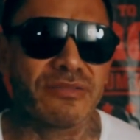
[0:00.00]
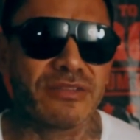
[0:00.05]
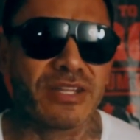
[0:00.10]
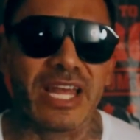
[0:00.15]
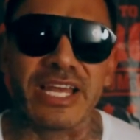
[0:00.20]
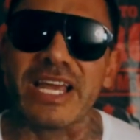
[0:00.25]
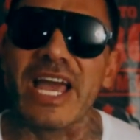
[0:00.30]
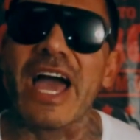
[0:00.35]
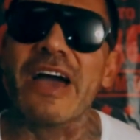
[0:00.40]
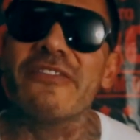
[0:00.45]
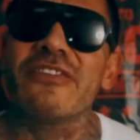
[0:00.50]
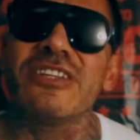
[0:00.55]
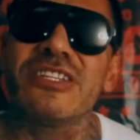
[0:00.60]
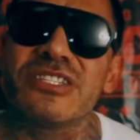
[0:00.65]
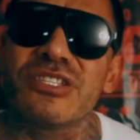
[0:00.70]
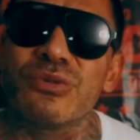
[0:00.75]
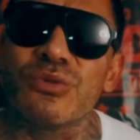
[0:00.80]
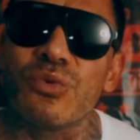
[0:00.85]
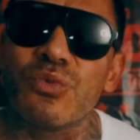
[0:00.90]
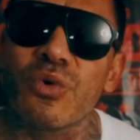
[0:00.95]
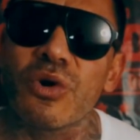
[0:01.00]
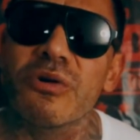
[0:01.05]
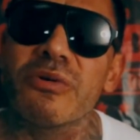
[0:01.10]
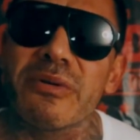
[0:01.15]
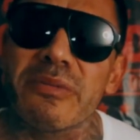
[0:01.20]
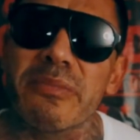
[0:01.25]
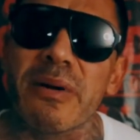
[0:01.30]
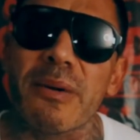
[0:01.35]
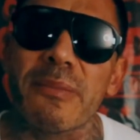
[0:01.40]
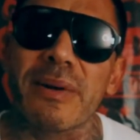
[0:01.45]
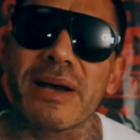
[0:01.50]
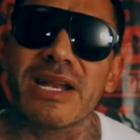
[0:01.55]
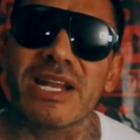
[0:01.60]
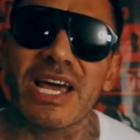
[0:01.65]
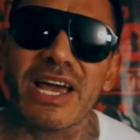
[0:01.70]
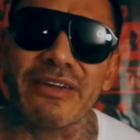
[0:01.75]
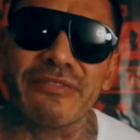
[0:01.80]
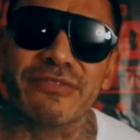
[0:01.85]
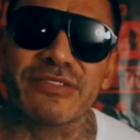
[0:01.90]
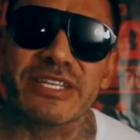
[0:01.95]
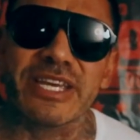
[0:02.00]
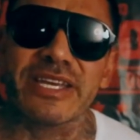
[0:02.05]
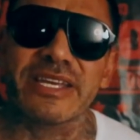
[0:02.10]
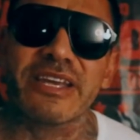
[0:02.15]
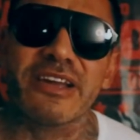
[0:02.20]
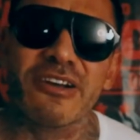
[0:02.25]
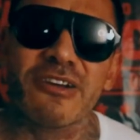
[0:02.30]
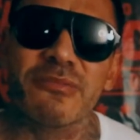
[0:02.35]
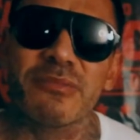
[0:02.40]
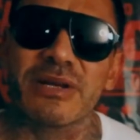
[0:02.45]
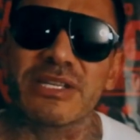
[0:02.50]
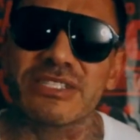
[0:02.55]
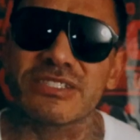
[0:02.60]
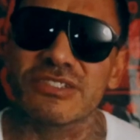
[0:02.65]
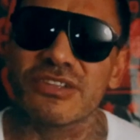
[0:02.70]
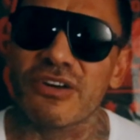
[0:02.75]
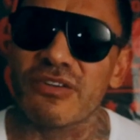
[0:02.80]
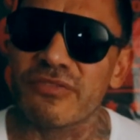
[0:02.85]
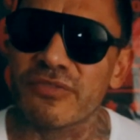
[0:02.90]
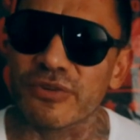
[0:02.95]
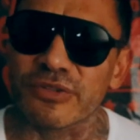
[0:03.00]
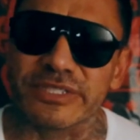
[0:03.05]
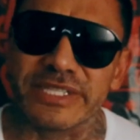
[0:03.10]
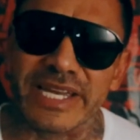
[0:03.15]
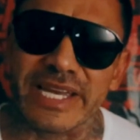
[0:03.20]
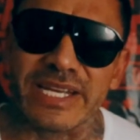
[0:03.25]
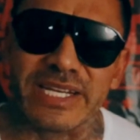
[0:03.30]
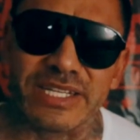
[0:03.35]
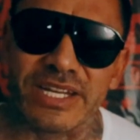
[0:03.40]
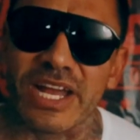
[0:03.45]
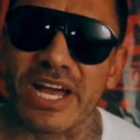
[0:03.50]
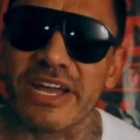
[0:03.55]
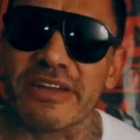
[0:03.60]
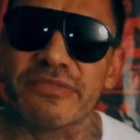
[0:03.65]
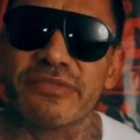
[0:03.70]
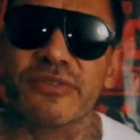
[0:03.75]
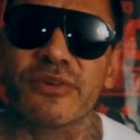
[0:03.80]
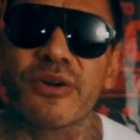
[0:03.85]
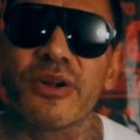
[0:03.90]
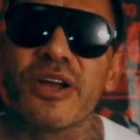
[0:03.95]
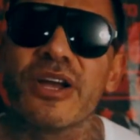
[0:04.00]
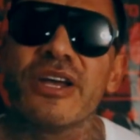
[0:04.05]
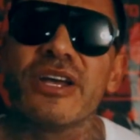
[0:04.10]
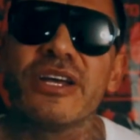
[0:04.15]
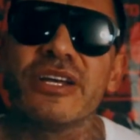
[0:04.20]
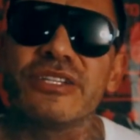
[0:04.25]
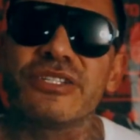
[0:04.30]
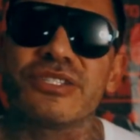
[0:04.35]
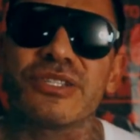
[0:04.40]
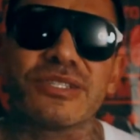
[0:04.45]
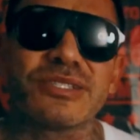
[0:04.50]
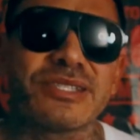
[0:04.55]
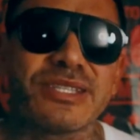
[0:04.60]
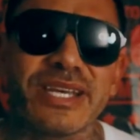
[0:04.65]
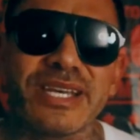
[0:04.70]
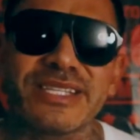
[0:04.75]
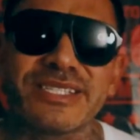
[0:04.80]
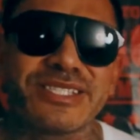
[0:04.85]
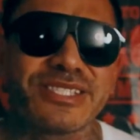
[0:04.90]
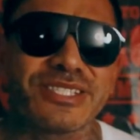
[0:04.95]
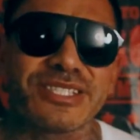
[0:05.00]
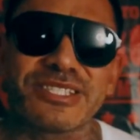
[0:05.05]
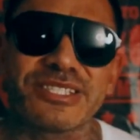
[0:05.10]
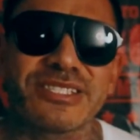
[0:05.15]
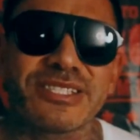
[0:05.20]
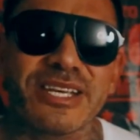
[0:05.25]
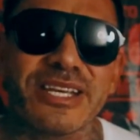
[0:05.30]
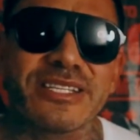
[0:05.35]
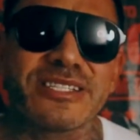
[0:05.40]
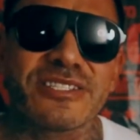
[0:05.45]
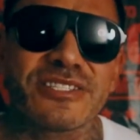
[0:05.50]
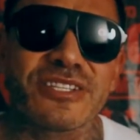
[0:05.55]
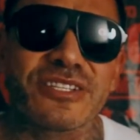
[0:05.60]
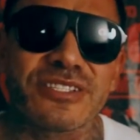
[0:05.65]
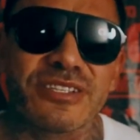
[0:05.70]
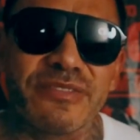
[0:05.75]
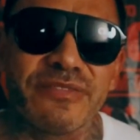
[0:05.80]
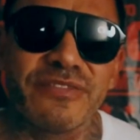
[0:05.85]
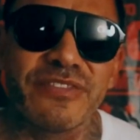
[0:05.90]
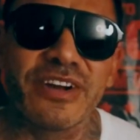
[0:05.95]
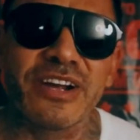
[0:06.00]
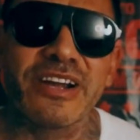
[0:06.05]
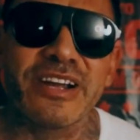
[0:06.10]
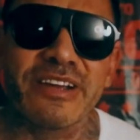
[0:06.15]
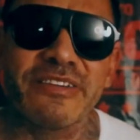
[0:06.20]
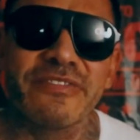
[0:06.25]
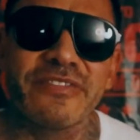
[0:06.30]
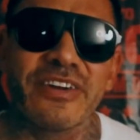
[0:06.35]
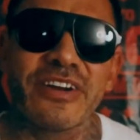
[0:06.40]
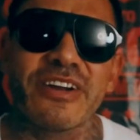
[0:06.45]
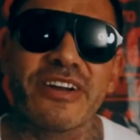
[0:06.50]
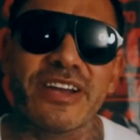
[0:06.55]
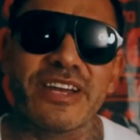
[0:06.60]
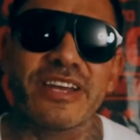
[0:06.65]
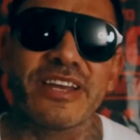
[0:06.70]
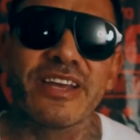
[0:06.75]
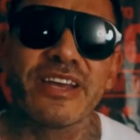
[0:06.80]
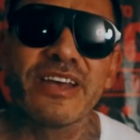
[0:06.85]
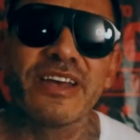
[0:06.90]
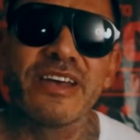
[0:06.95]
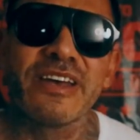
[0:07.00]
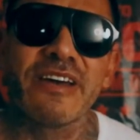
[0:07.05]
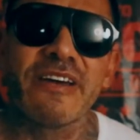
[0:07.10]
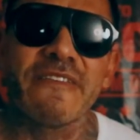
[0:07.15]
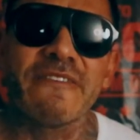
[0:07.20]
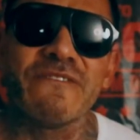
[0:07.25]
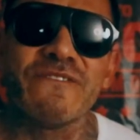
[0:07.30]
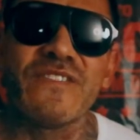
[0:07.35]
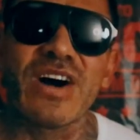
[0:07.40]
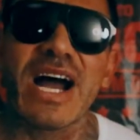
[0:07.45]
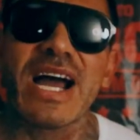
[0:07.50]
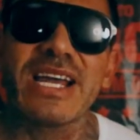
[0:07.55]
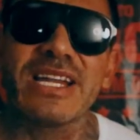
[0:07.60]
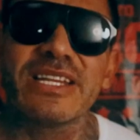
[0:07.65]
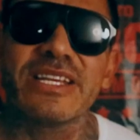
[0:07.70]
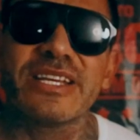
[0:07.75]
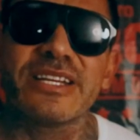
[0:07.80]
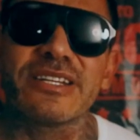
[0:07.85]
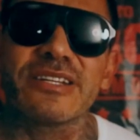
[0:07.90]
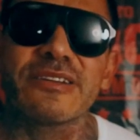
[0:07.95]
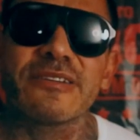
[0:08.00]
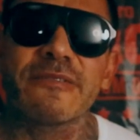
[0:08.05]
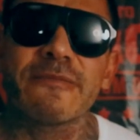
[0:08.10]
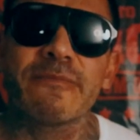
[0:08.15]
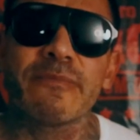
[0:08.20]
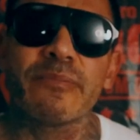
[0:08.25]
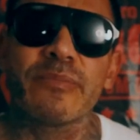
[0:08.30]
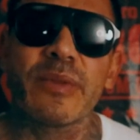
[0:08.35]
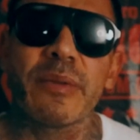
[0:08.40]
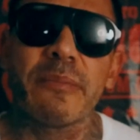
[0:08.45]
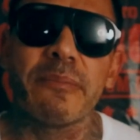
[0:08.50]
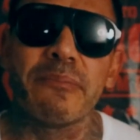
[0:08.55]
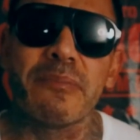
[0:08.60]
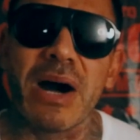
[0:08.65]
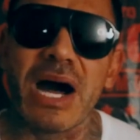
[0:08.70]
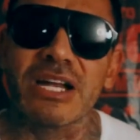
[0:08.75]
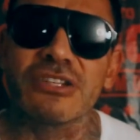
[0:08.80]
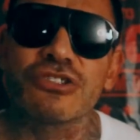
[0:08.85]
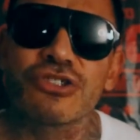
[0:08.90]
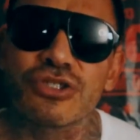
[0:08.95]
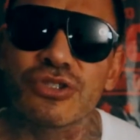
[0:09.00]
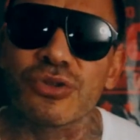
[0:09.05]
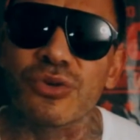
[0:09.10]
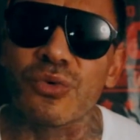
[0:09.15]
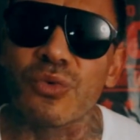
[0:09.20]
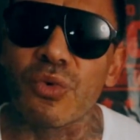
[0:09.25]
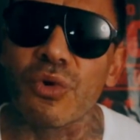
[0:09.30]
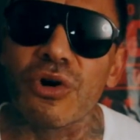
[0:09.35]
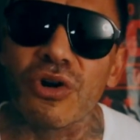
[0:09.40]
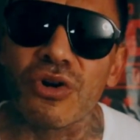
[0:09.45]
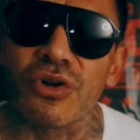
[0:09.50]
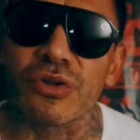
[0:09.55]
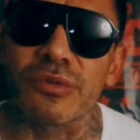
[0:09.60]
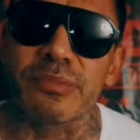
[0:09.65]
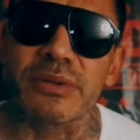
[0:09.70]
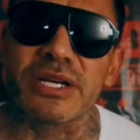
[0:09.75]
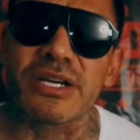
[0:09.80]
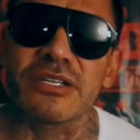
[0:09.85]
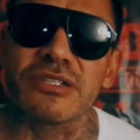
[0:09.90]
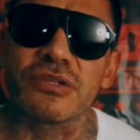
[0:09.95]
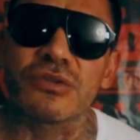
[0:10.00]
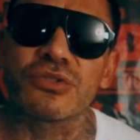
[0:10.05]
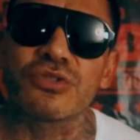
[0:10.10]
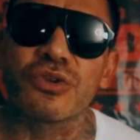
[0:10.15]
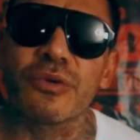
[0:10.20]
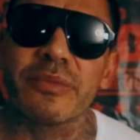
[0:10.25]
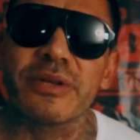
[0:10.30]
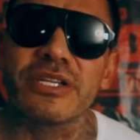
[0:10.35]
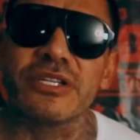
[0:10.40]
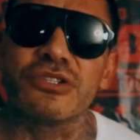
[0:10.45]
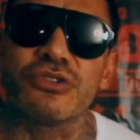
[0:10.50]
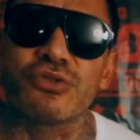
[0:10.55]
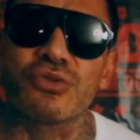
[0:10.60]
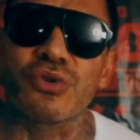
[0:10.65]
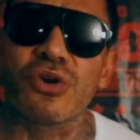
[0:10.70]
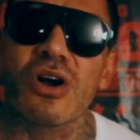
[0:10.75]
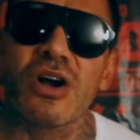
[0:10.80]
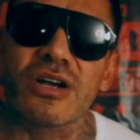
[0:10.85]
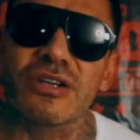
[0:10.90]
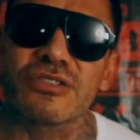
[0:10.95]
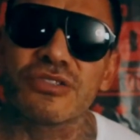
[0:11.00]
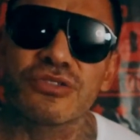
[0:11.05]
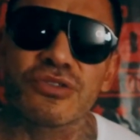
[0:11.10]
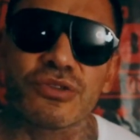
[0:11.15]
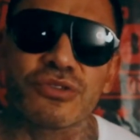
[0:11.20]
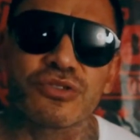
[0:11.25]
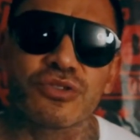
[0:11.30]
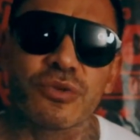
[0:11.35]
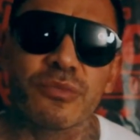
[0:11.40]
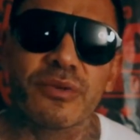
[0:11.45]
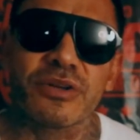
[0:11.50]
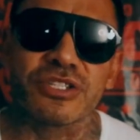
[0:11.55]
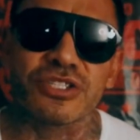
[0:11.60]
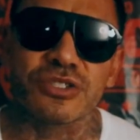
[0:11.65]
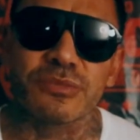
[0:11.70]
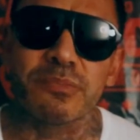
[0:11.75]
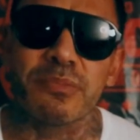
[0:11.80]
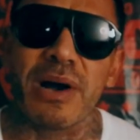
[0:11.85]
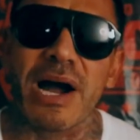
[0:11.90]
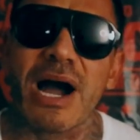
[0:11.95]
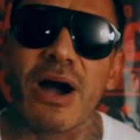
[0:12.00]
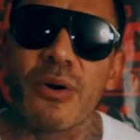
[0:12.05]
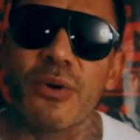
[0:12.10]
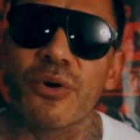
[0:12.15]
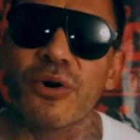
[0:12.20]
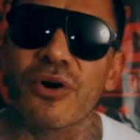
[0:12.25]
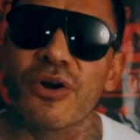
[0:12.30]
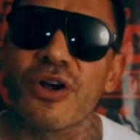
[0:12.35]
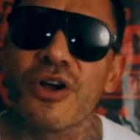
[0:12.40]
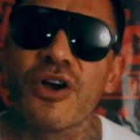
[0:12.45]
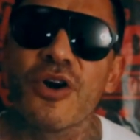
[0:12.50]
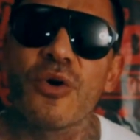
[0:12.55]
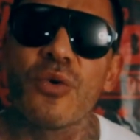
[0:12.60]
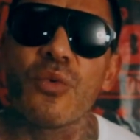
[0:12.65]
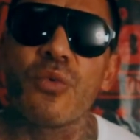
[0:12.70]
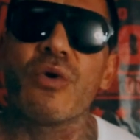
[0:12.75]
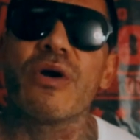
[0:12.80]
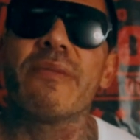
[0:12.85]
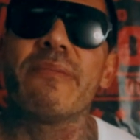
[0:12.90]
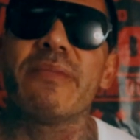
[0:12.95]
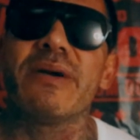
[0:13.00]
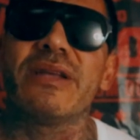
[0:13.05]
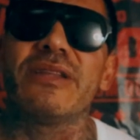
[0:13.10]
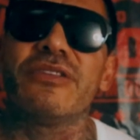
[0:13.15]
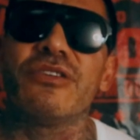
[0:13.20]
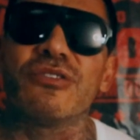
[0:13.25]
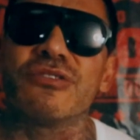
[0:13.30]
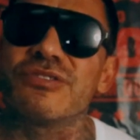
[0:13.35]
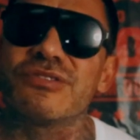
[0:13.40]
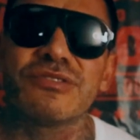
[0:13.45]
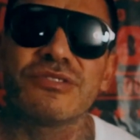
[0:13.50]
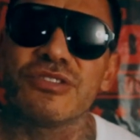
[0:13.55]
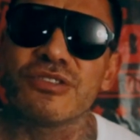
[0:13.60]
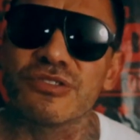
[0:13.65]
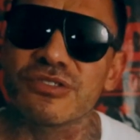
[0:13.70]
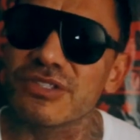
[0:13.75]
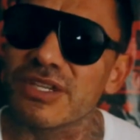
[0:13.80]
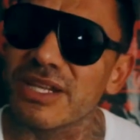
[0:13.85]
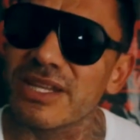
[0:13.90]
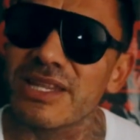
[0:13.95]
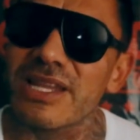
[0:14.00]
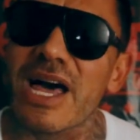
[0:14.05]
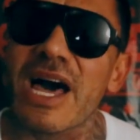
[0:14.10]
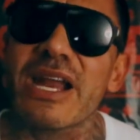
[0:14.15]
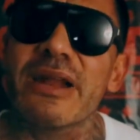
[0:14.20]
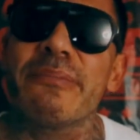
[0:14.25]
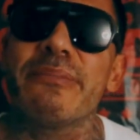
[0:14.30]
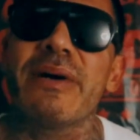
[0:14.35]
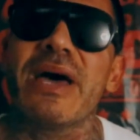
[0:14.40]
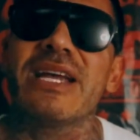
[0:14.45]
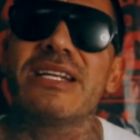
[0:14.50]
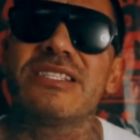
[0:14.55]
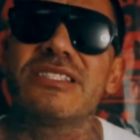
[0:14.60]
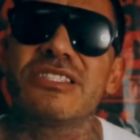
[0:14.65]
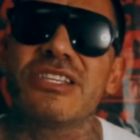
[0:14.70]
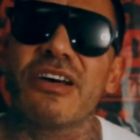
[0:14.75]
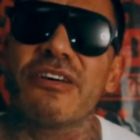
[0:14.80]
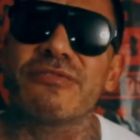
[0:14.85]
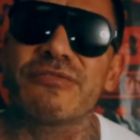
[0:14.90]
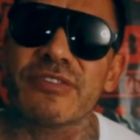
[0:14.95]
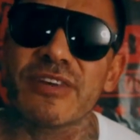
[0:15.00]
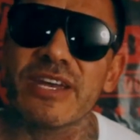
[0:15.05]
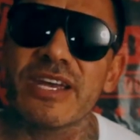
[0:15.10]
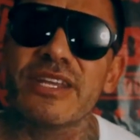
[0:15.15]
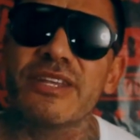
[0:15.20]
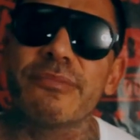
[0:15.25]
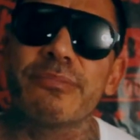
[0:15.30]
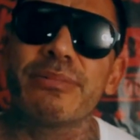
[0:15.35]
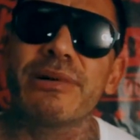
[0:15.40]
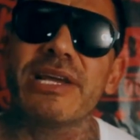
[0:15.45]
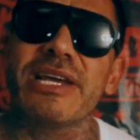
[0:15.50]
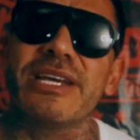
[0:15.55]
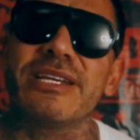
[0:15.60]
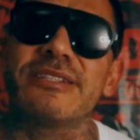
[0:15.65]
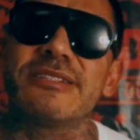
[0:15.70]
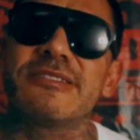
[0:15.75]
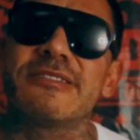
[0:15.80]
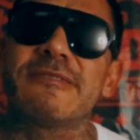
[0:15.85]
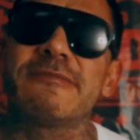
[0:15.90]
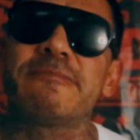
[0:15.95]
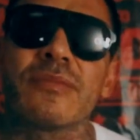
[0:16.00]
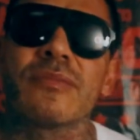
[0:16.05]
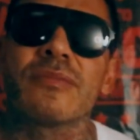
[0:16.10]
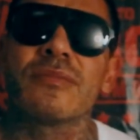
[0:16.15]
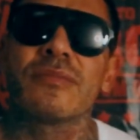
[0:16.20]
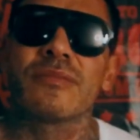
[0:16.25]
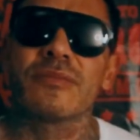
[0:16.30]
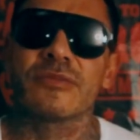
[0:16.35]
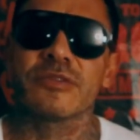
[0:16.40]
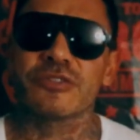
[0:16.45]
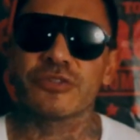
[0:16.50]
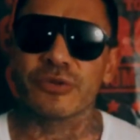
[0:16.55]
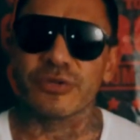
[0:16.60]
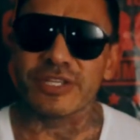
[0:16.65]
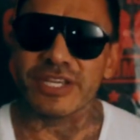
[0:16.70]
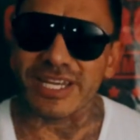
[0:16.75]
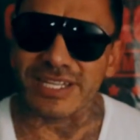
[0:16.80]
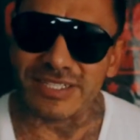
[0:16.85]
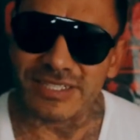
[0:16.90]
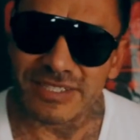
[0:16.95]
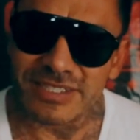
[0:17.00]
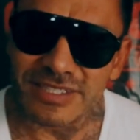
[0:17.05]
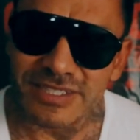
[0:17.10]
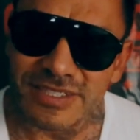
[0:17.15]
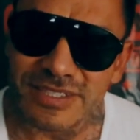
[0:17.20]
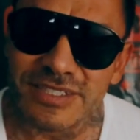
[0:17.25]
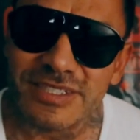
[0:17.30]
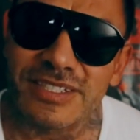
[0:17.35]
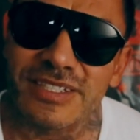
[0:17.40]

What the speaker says: like having to worry about my life, take care of myself or take life or just, it's just a very, very violent monster world because there's so many drugs, there's so much power, women, there's a lot of bad stuff in the plains. So yes,